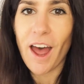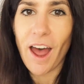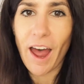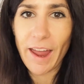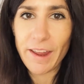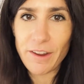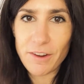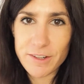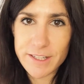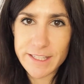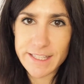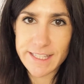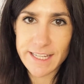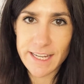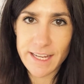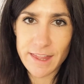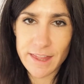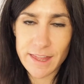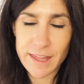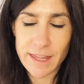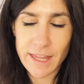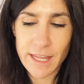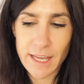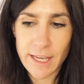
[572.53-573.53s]
I got
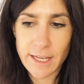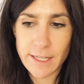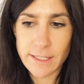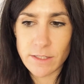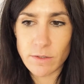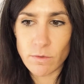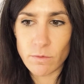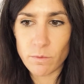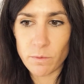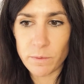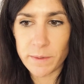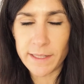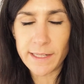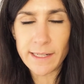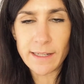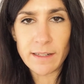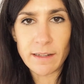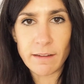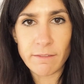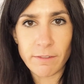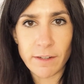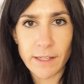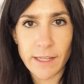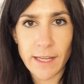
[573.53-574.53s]
sent these really
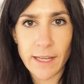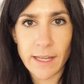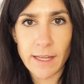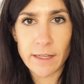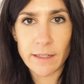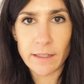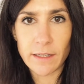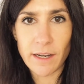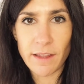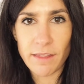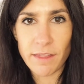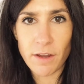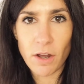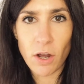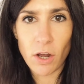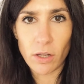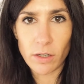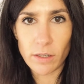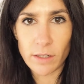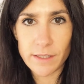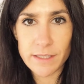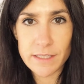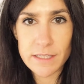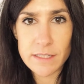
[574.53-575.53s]
lovely leather
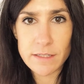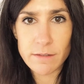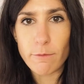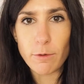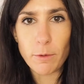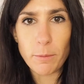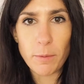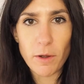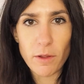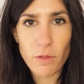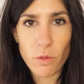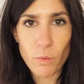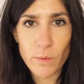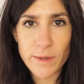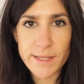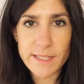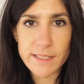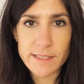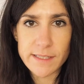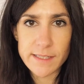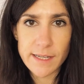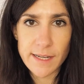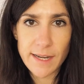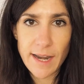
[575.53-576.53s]
collars for both
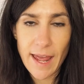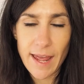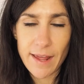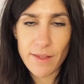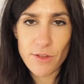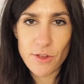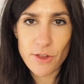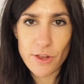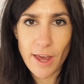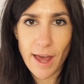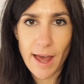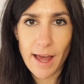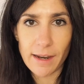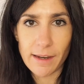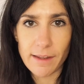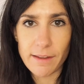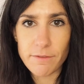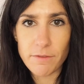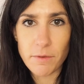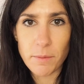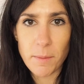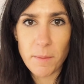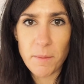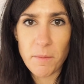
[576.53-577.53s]
Winston and
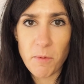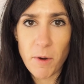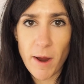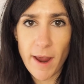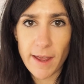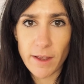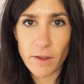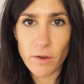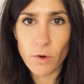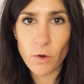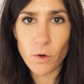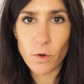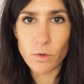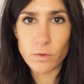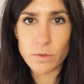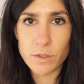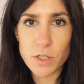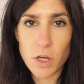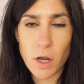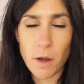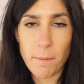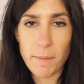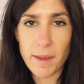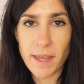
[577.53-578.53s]
Charlotte from a brand called
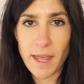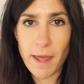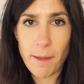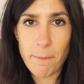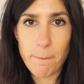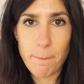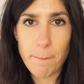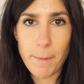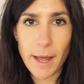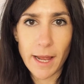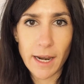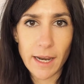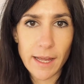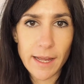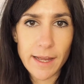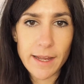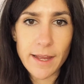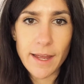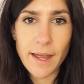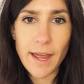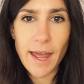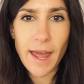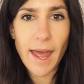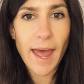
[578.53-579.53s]
Tommy and Bella